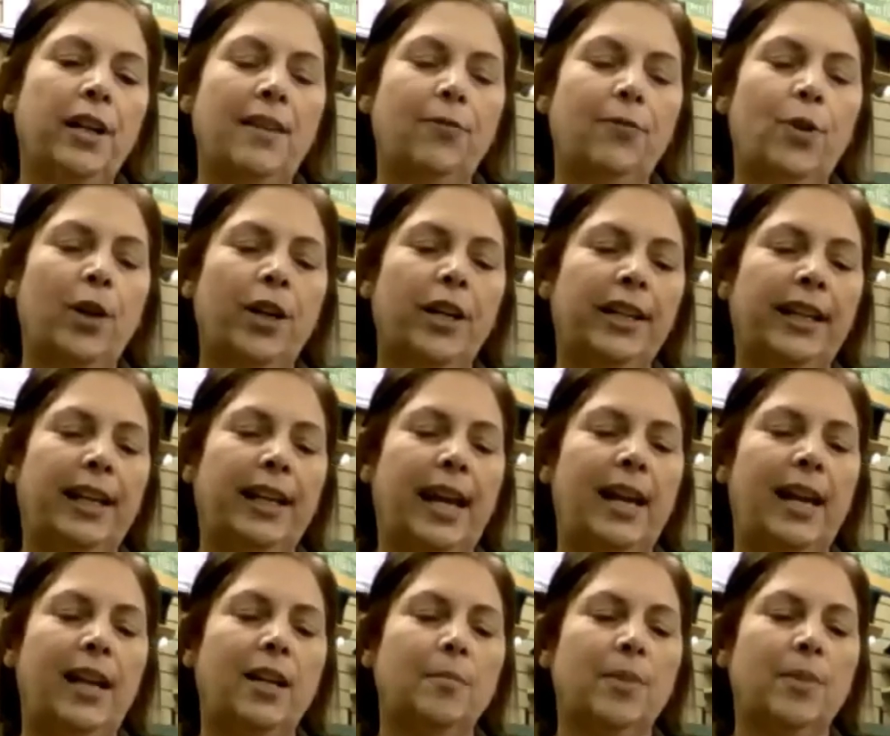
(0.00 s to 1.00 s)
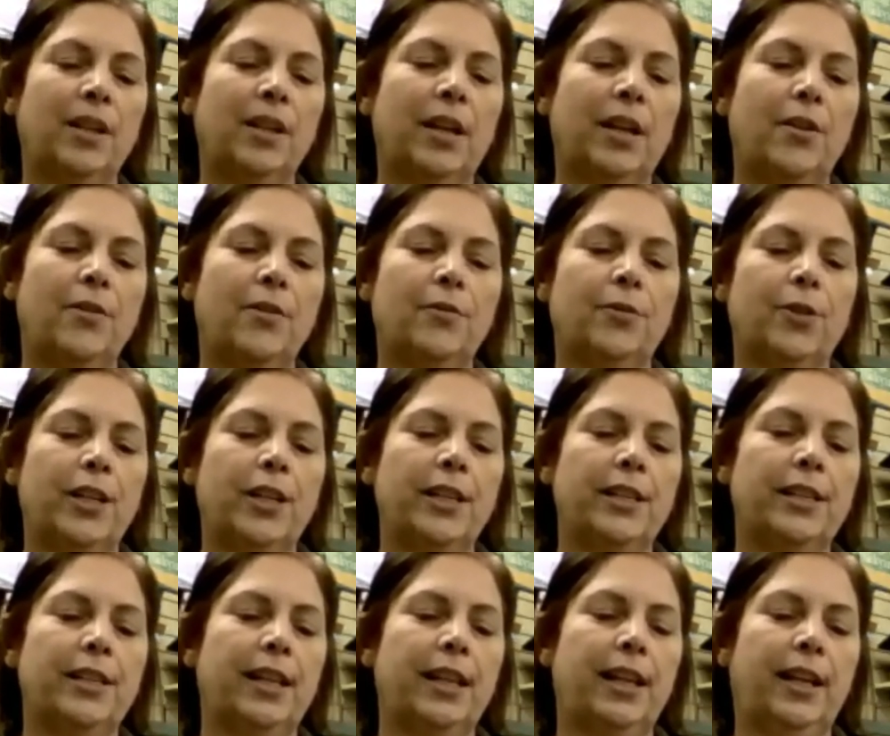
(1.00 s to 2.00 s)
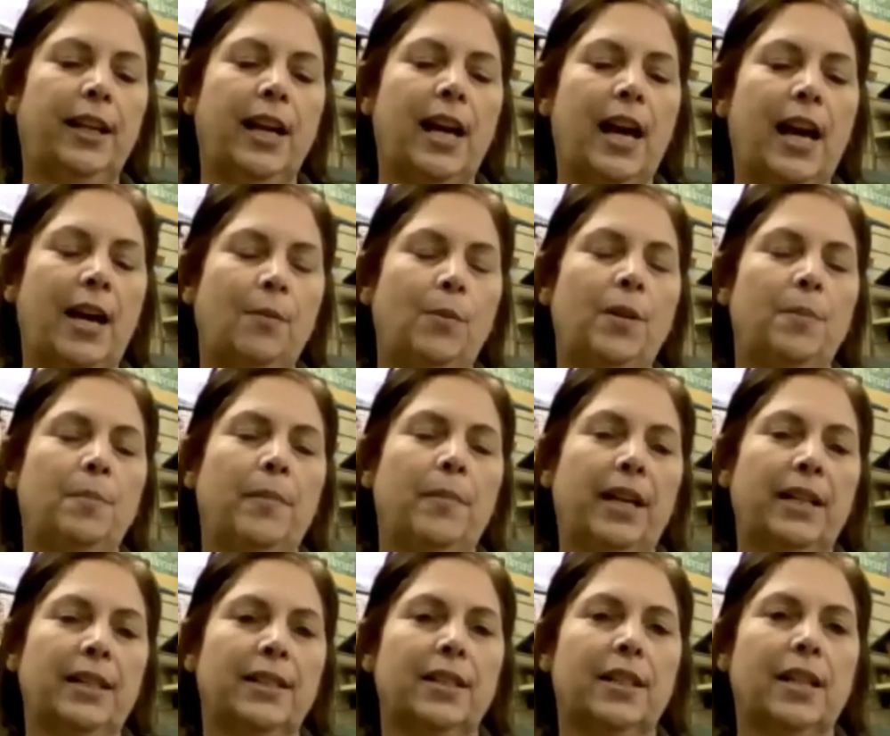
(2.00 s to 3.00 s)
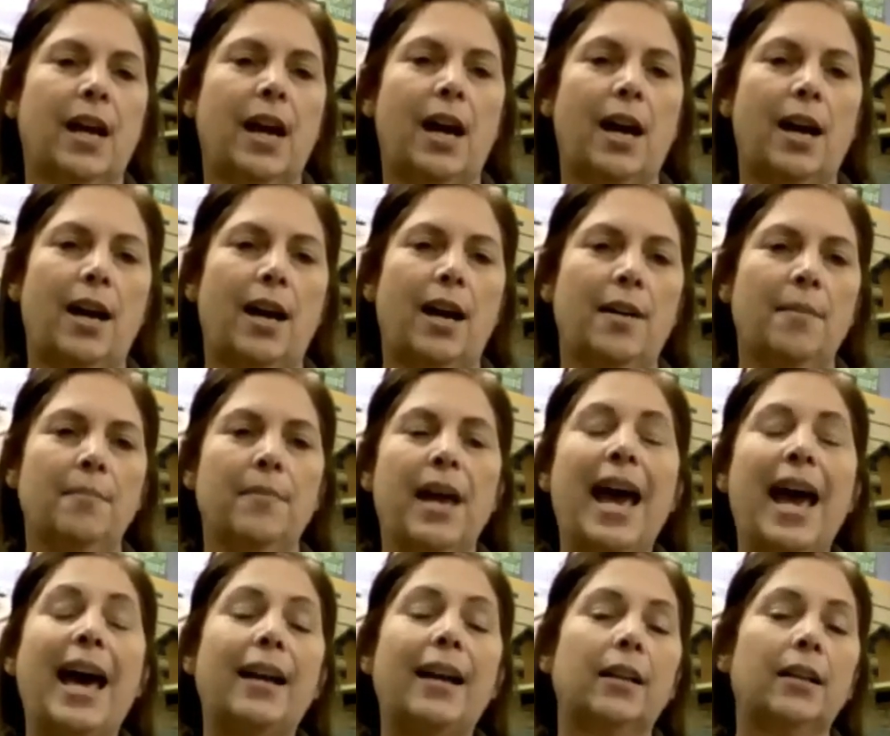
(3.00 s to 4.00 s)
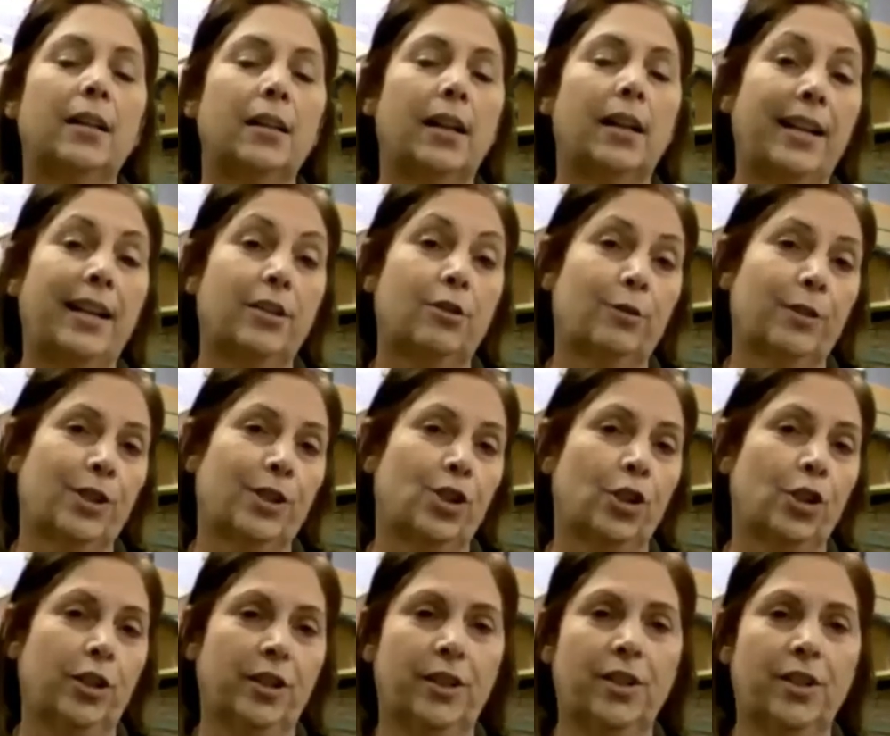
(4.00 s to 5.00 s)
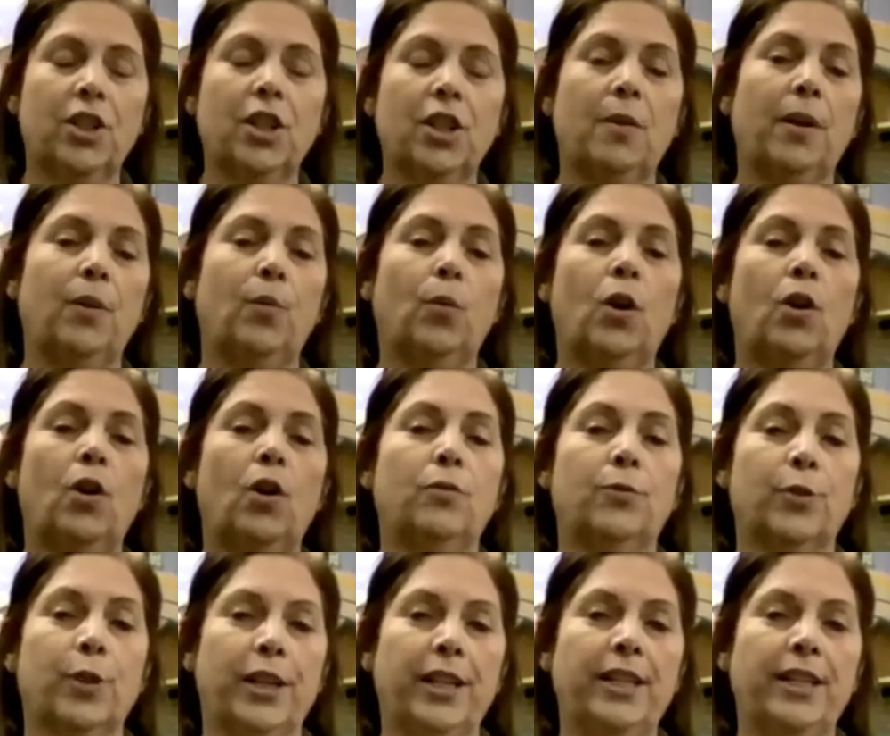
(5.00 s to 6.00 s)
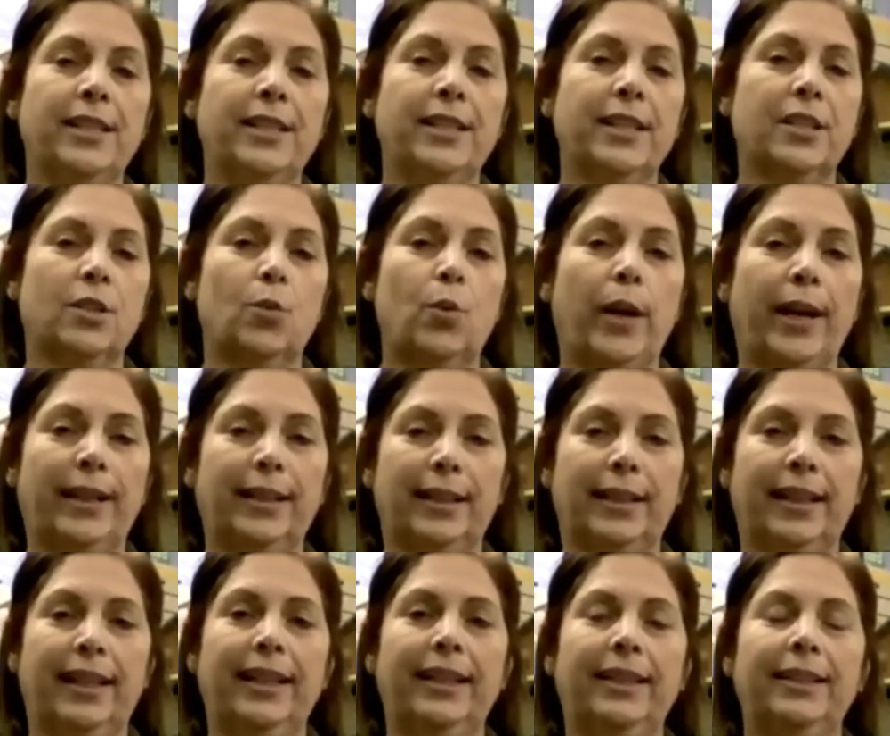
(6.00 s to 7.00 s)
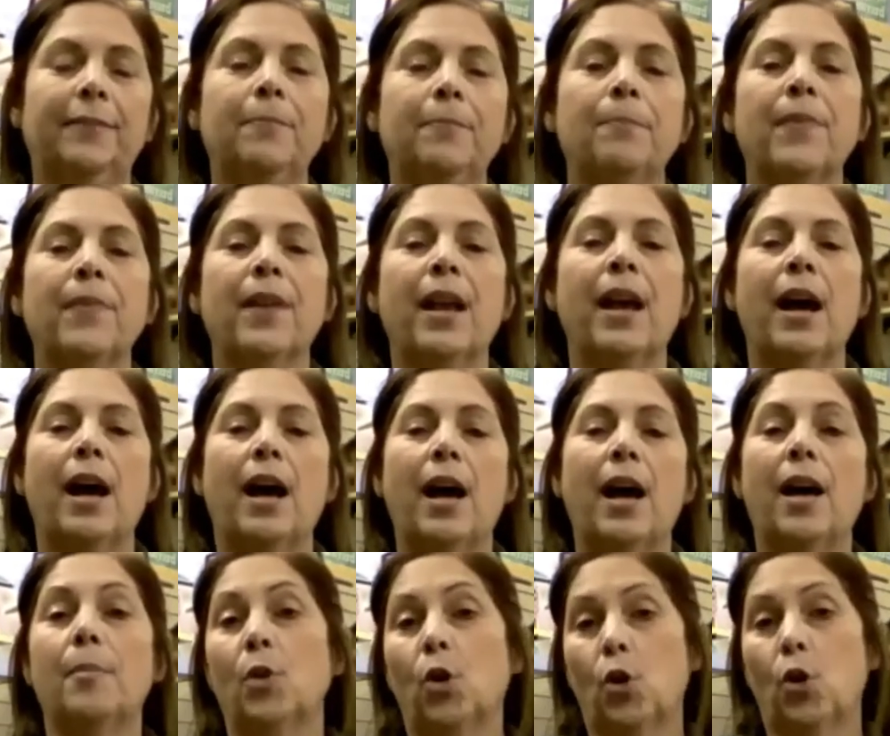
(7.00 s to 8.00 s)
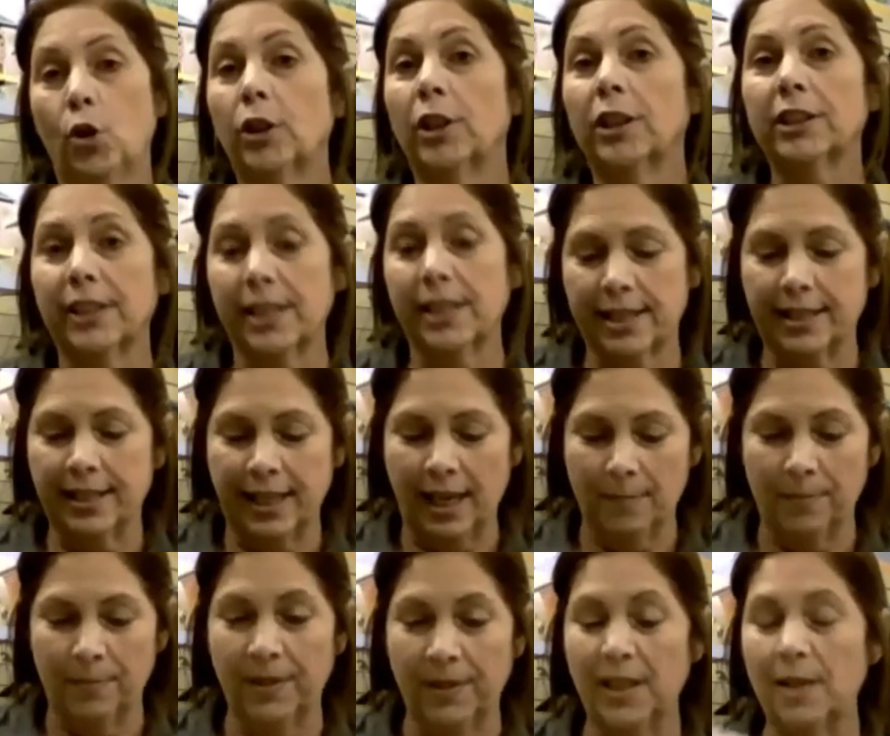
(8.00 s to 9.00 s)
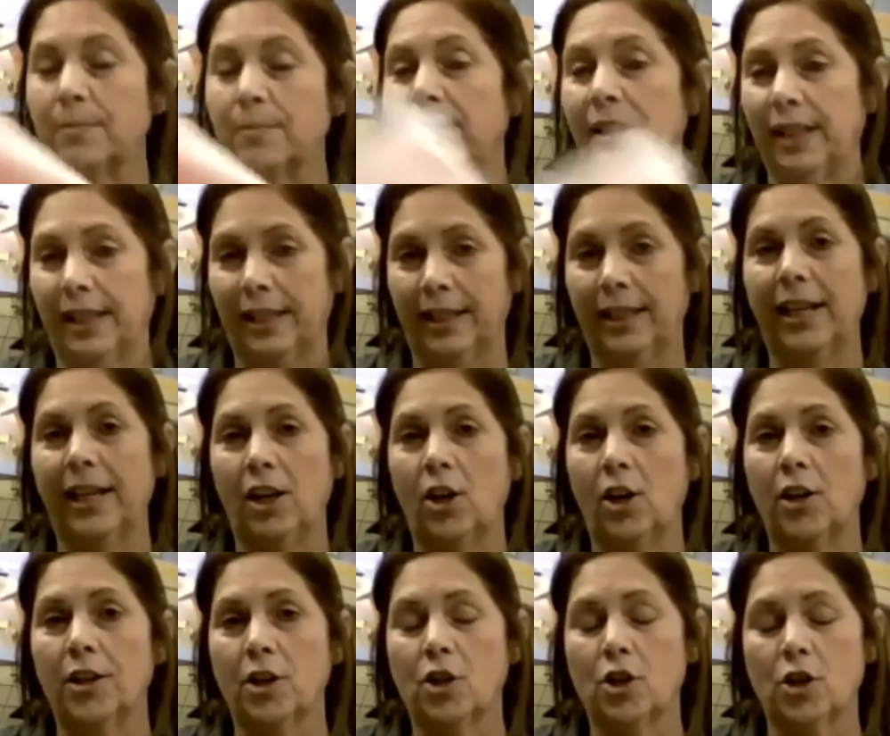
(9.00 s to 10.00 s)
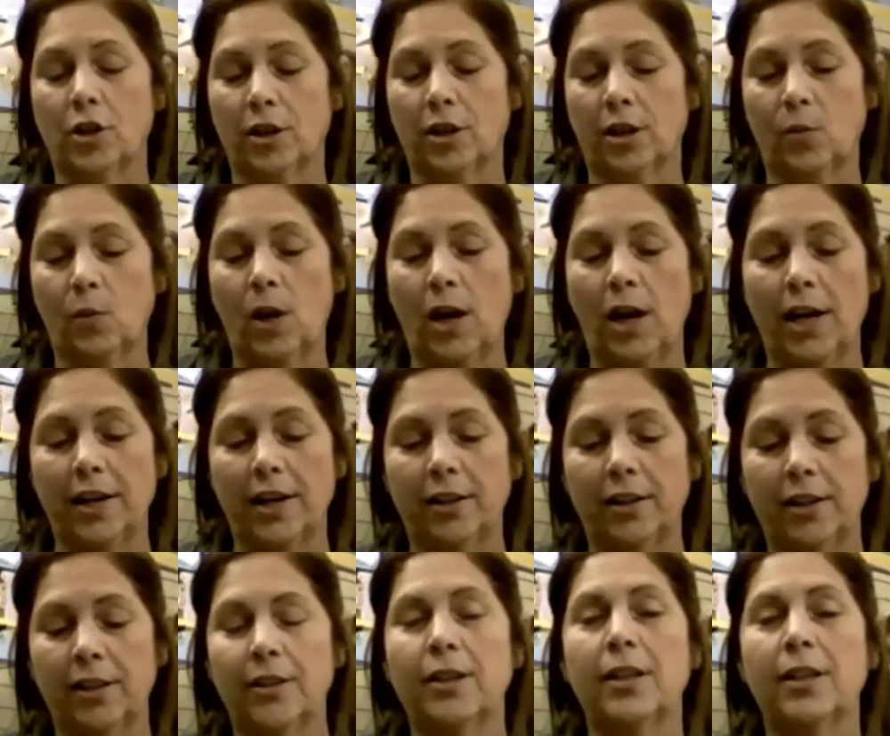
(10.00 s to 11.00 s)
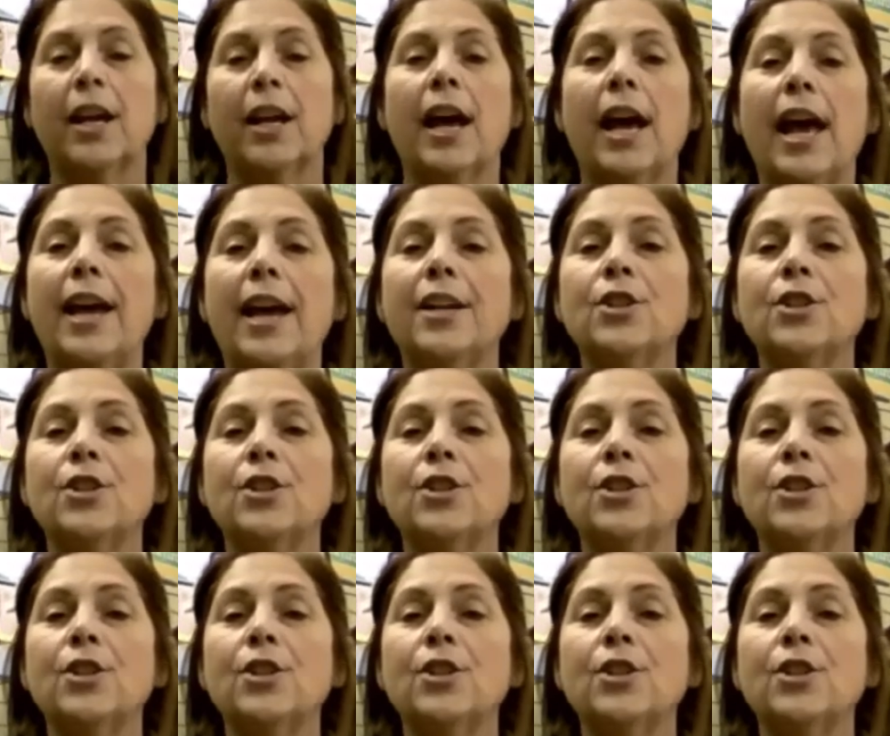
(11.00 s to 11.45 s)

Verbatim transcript: we're, if we're getting below freezing, I would mix, um, add a little extra sugar so it won't freeze as quickly, okay. um, or skip completely on the sugar water okay.